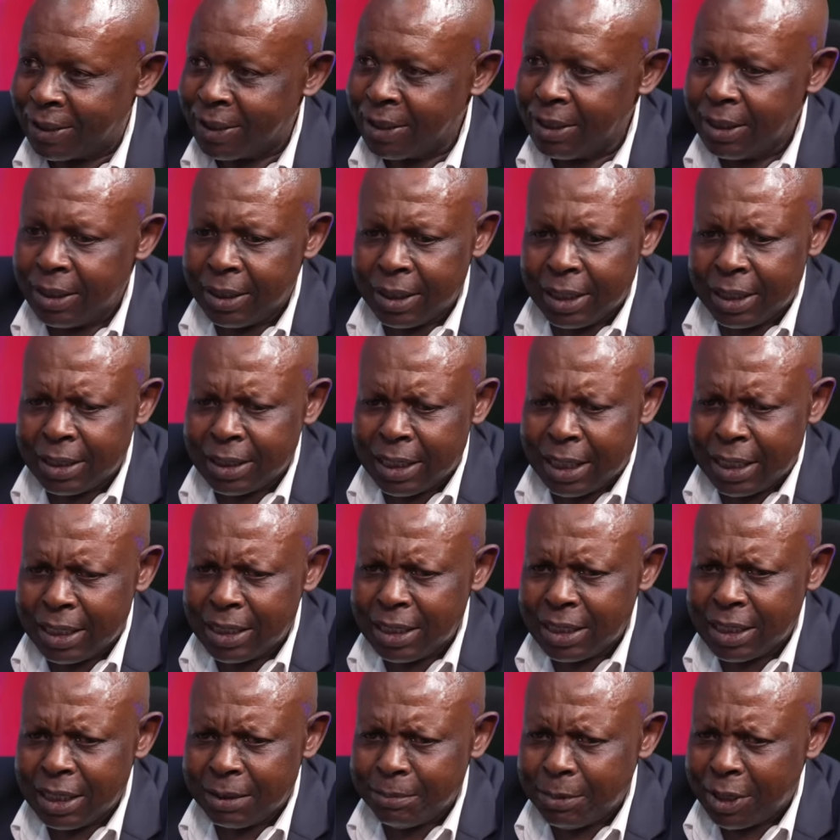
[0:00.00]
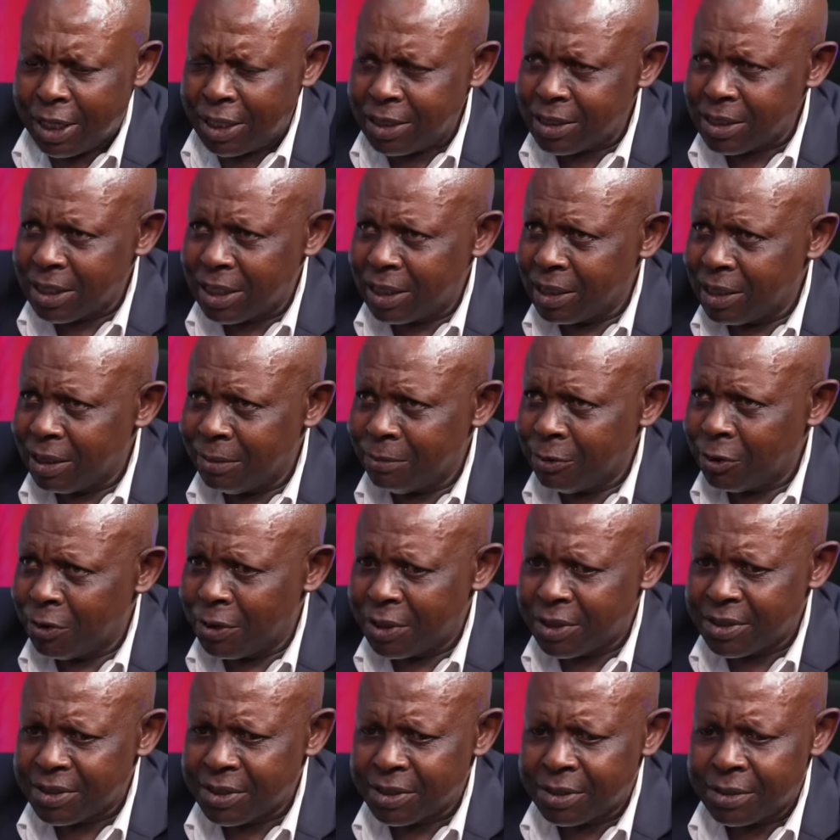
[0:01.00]
Mm. And I ended up asking them
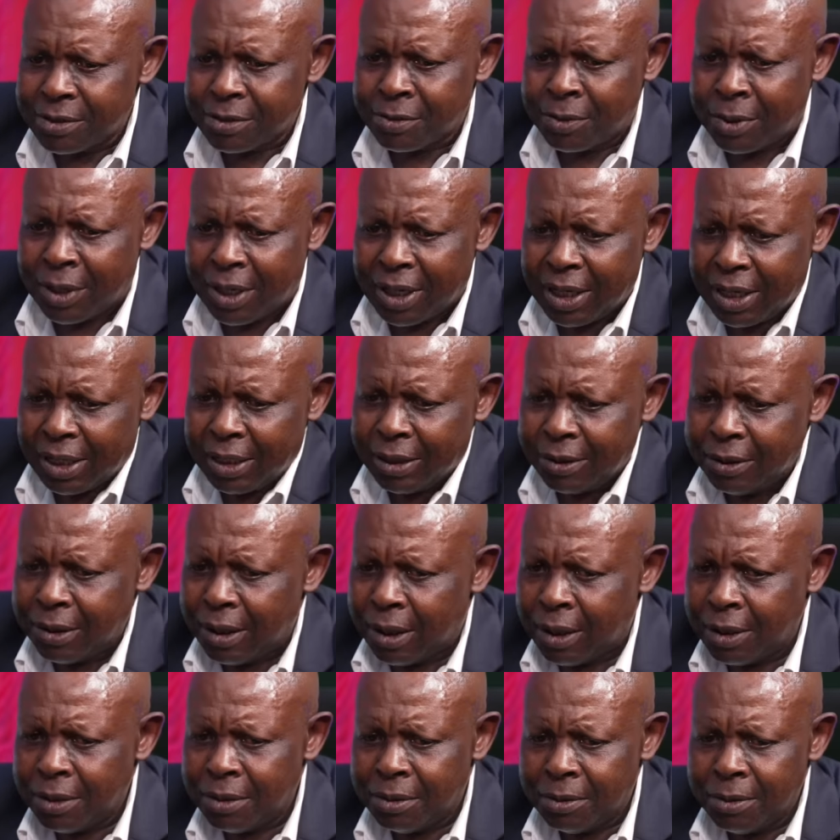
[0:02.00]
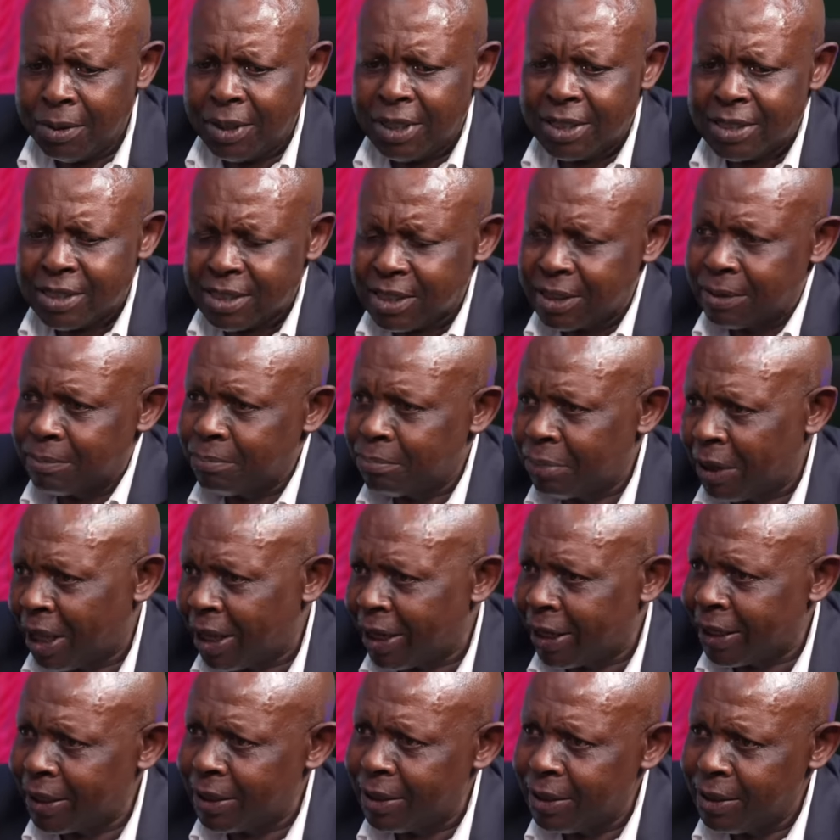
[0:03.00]
questions. Why are you leasing
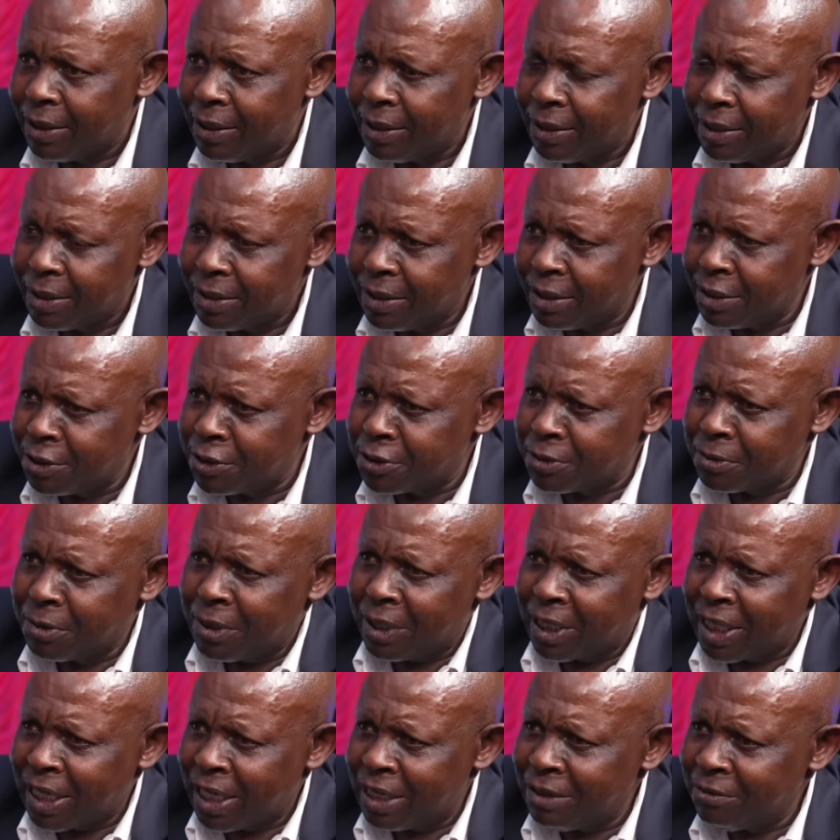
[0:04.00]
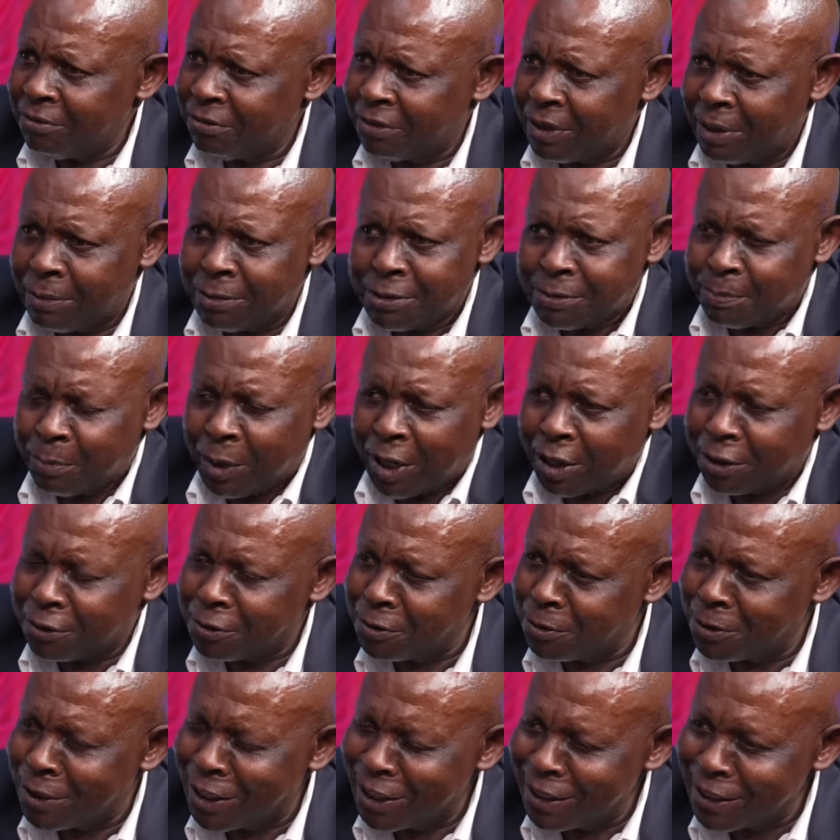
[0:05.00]
back these sugarcane farms back
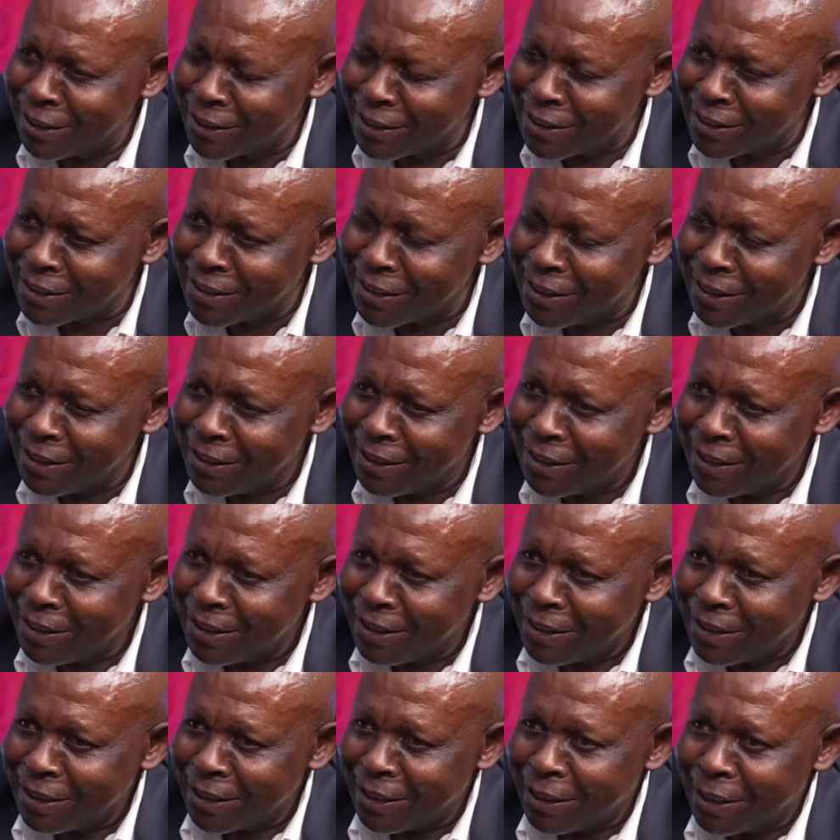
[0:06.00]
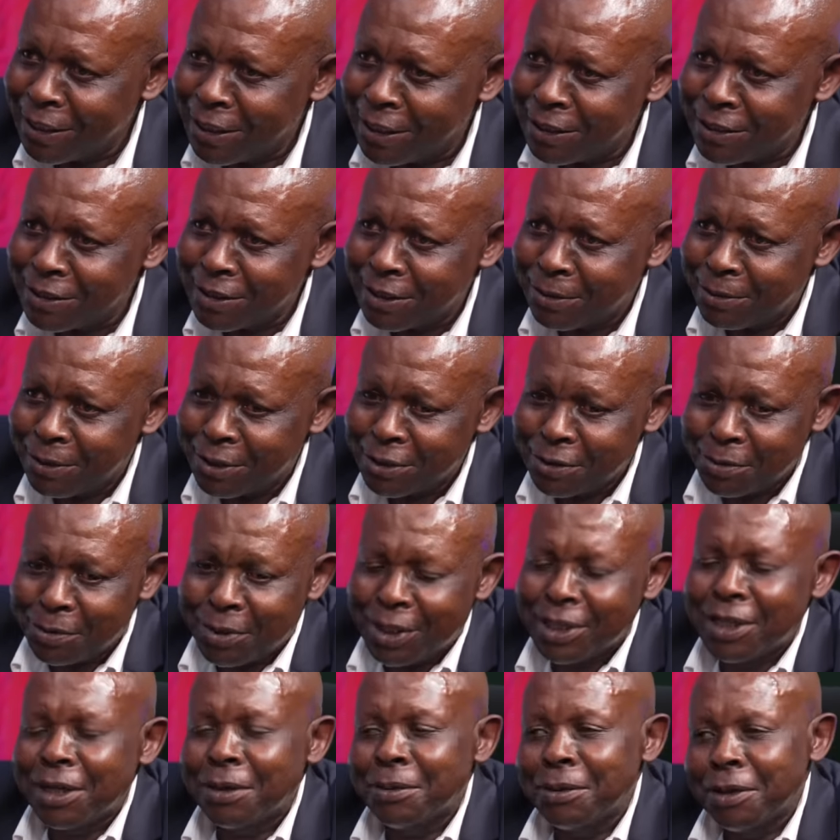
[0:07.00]
to whites? Mm. Their answer was,
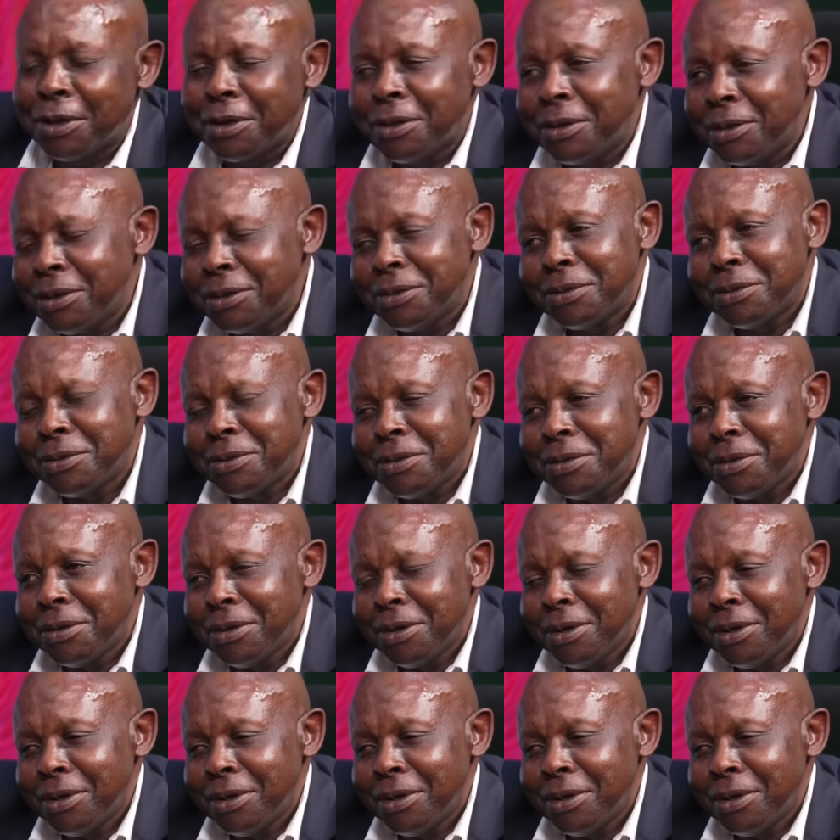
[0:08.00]
what are we going to do?